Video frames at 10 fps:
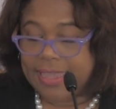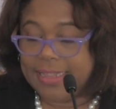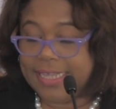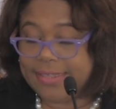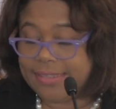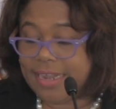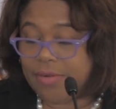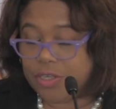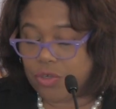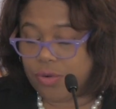These
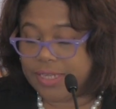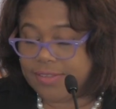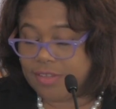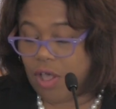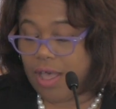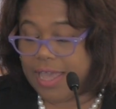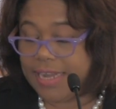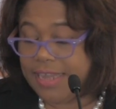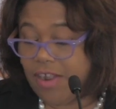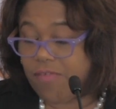territories saw a
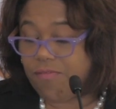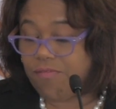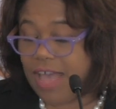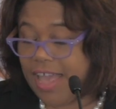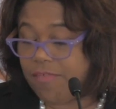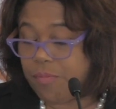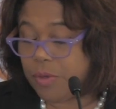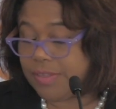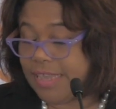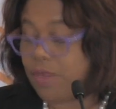near
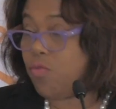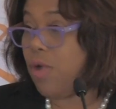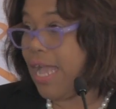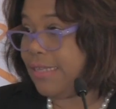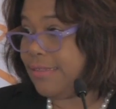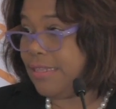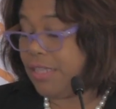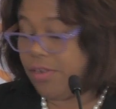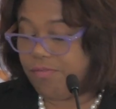5% rise in their